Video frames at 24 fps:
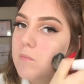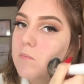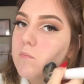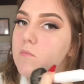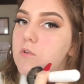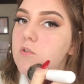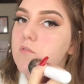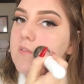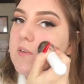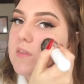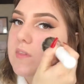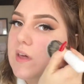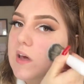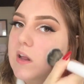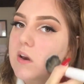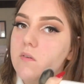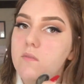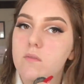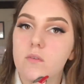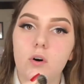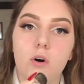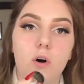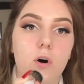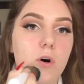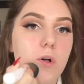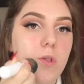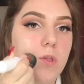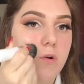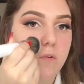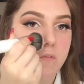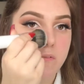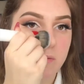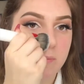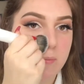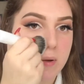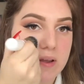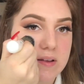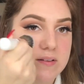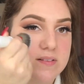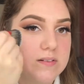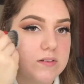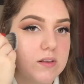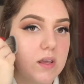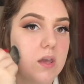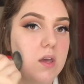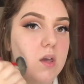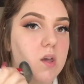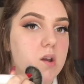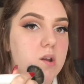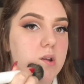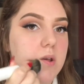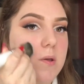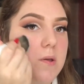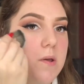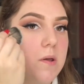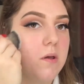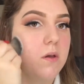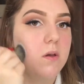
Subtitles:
moving that all over my skin.